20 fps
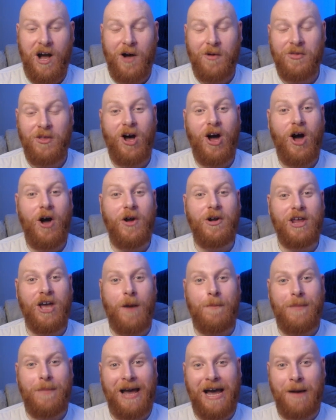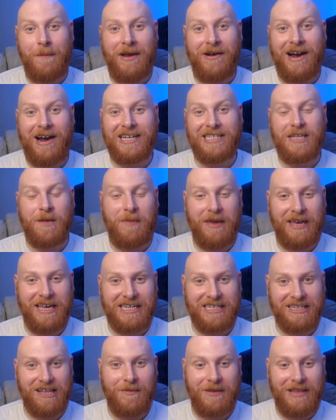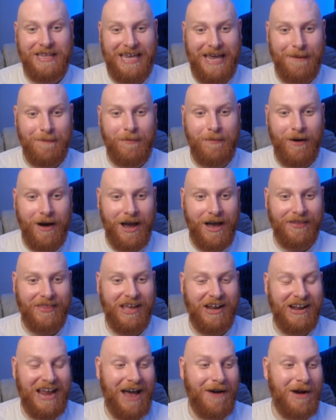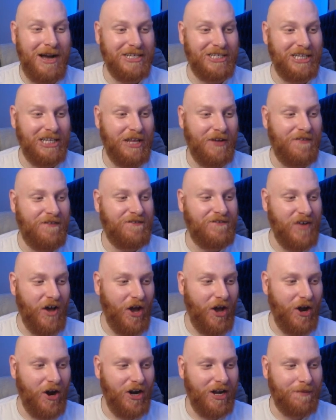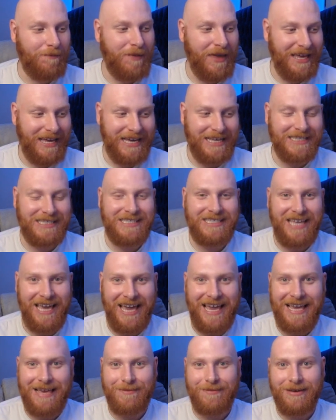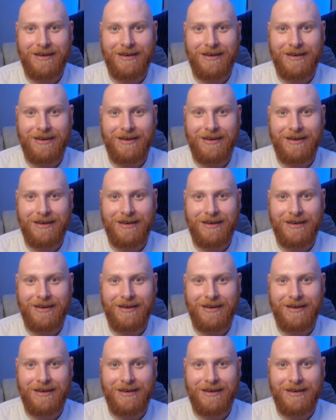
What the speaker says: not only are Palmeiras the biggest club in the Empire, they are now actually the 3rd biggest team